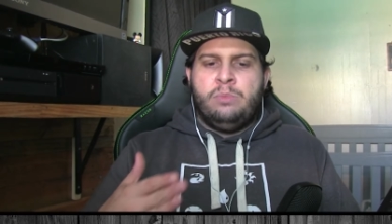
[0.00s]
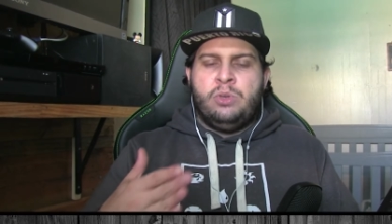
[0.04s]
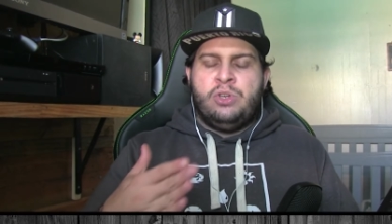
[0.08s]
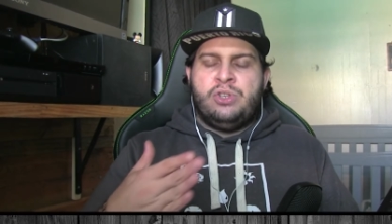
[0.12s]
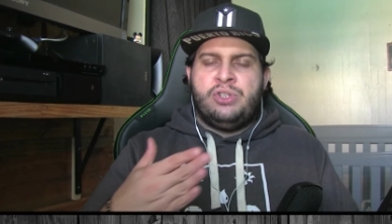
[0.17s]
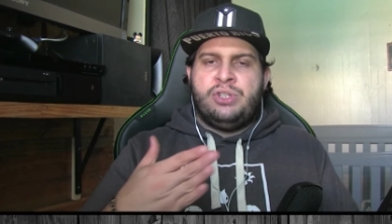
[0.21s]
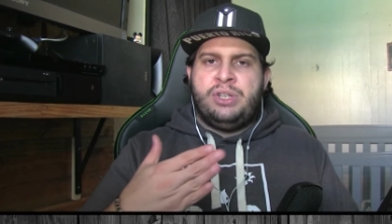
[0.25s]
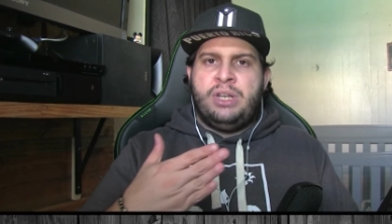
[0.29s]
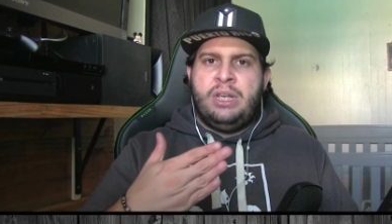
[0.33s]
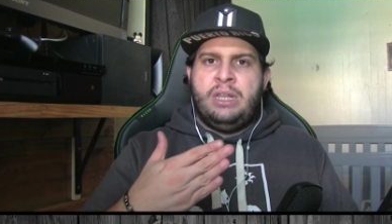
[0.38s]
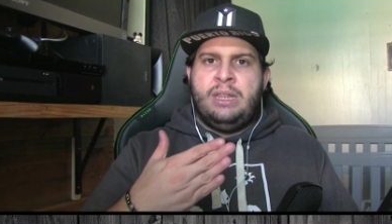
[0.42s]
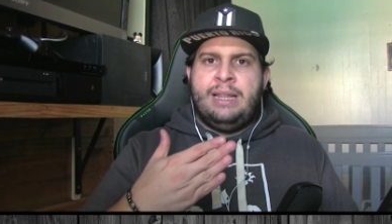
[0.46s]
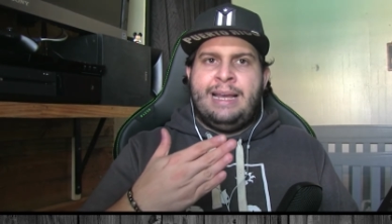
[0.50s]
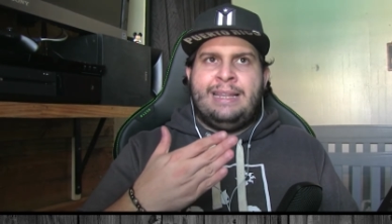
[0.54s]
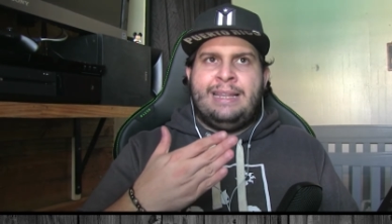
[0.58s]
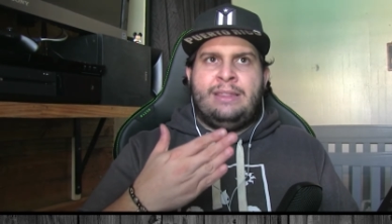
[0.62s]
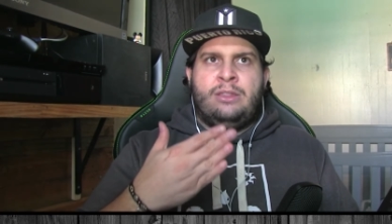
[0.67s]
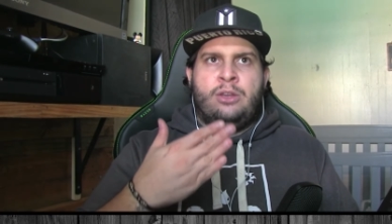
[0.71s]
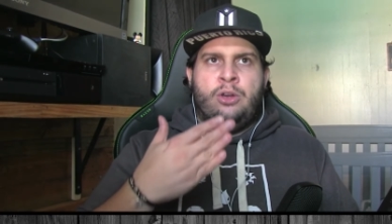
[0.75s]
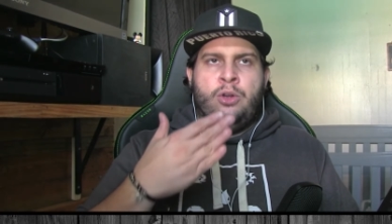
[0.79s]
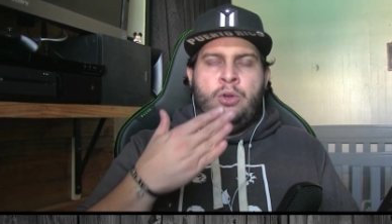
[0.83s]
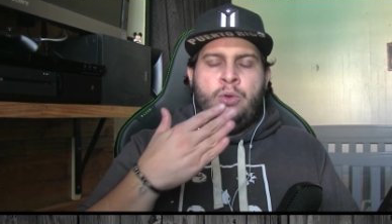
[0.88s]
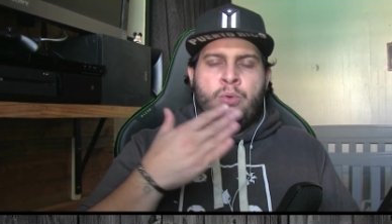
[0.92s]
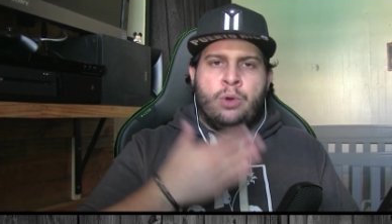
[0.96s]
you see like
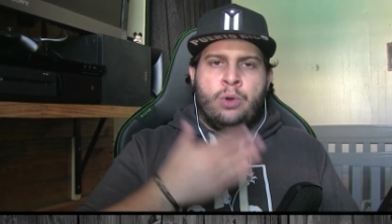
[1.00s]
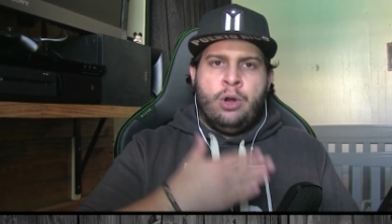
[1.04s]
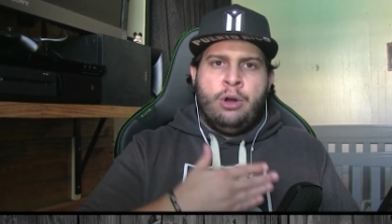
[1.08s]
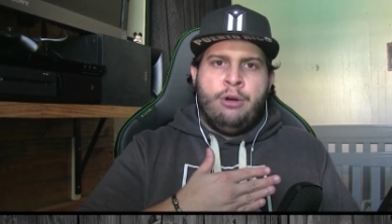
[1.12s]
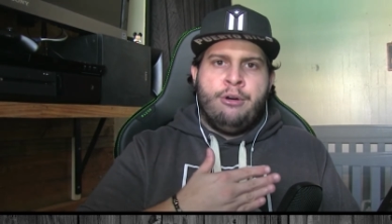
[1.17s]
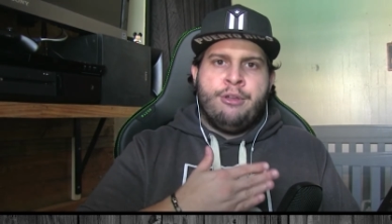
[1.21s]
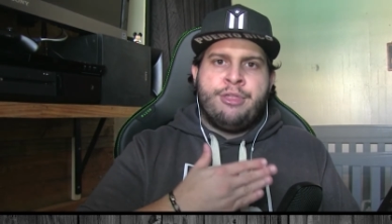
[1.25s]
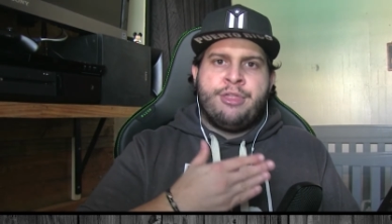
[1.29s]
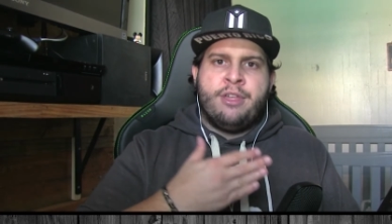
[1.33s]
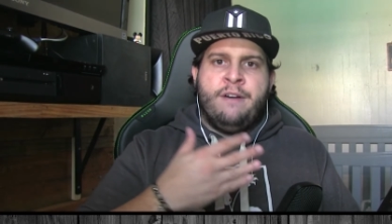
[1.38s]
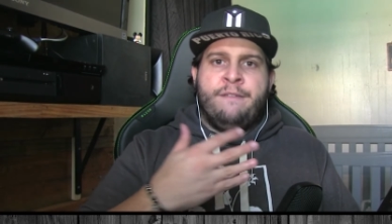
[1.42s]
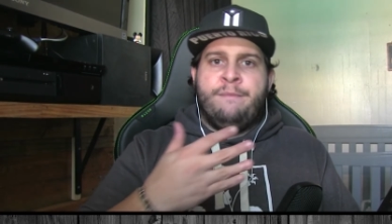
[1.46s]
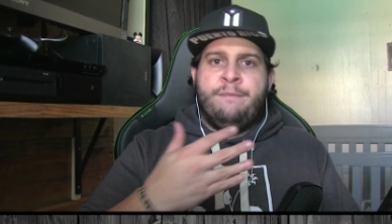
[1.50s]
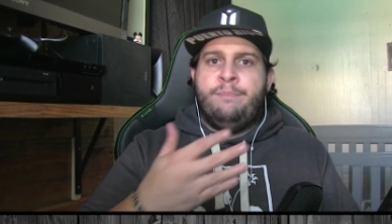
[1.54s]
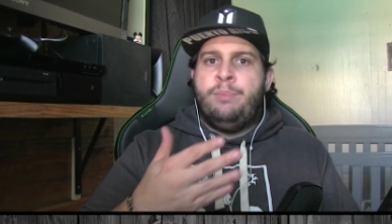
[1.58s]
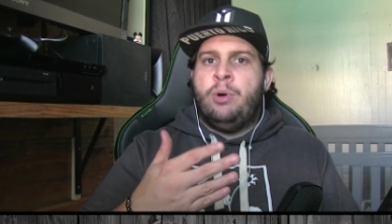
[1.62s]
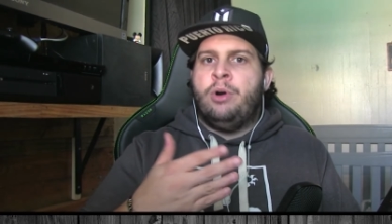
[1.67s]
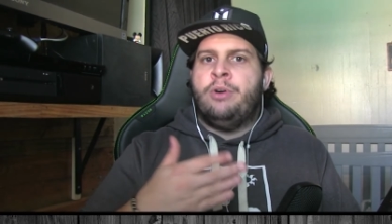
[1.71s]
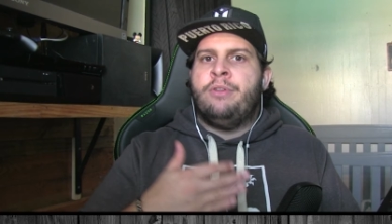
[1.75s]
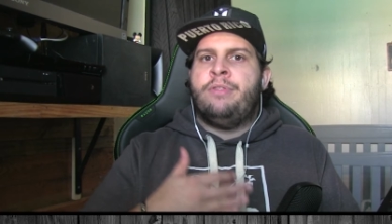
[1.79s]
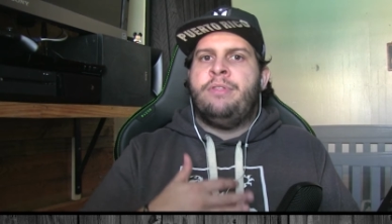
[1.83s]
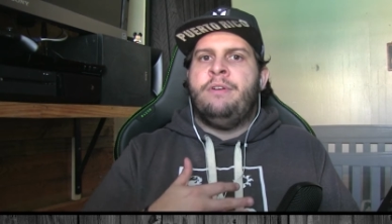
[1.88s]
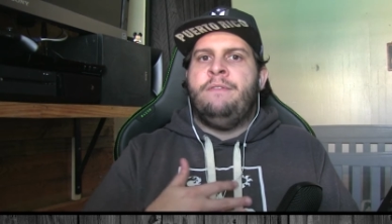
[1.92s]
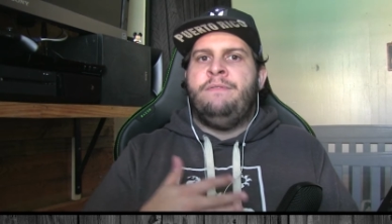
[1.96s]
the growth of
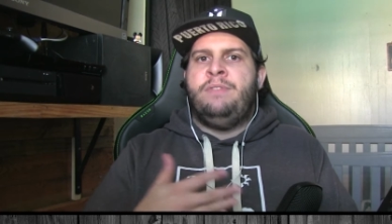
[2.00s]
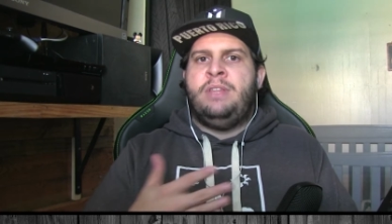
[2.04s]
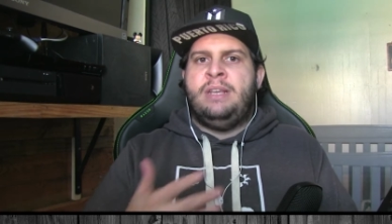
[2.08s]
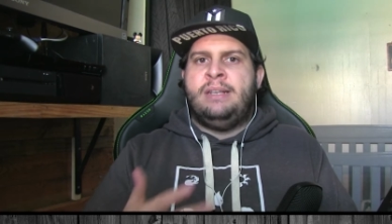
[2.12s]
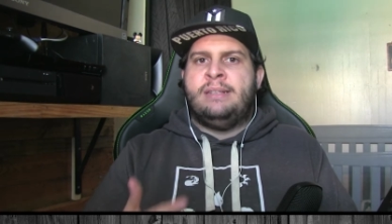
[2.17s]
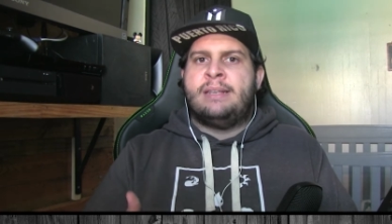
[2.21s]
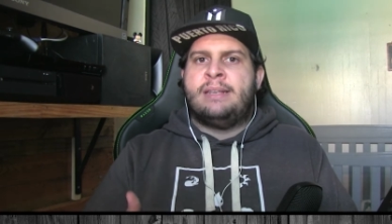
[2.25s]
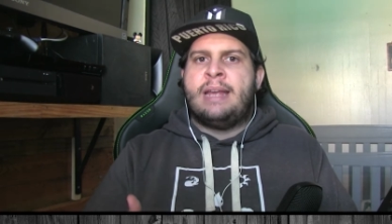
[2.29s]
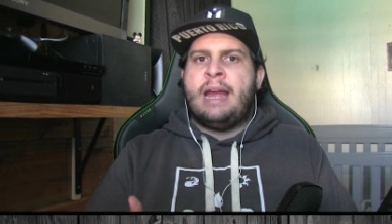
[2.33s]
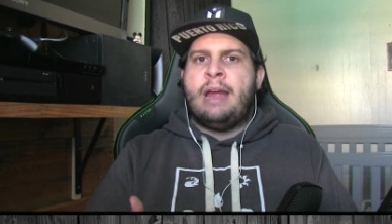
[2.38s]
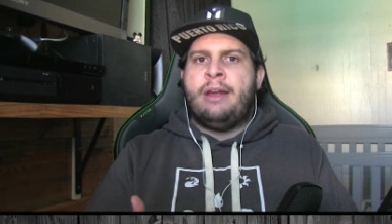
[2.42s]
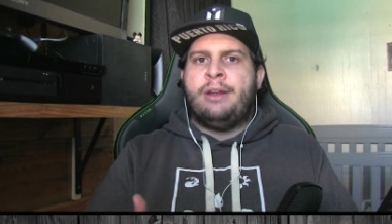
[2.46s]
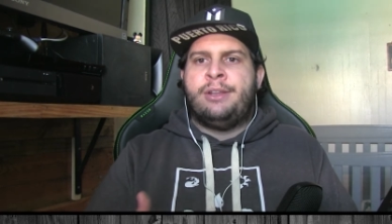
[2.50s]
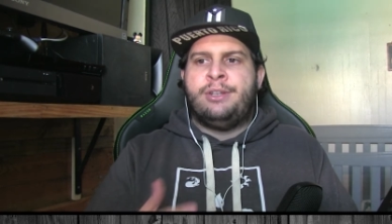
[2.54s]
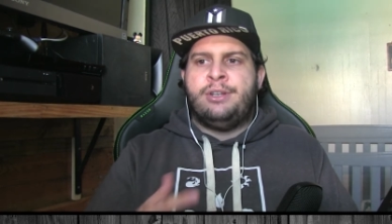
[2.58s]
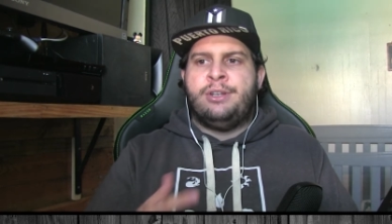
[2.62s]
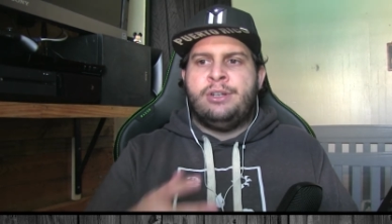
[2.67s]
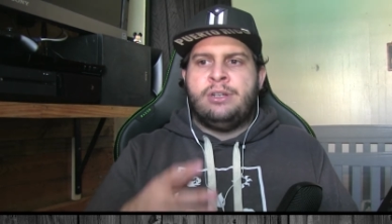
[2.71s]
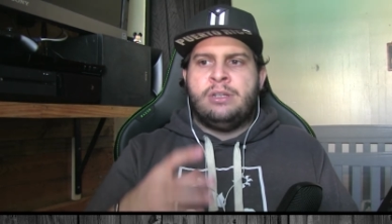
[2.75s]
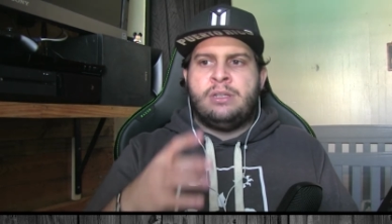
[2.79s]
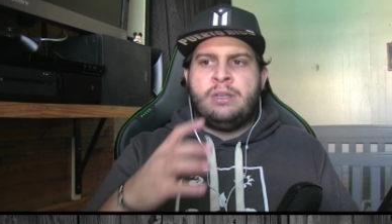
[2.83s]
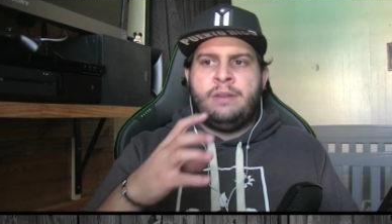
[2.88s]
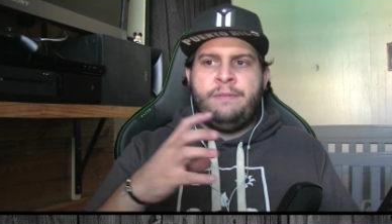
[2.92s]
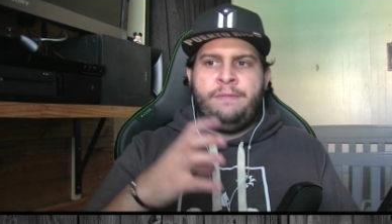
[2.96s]
both of these
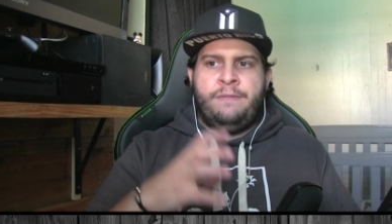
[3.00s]
characters,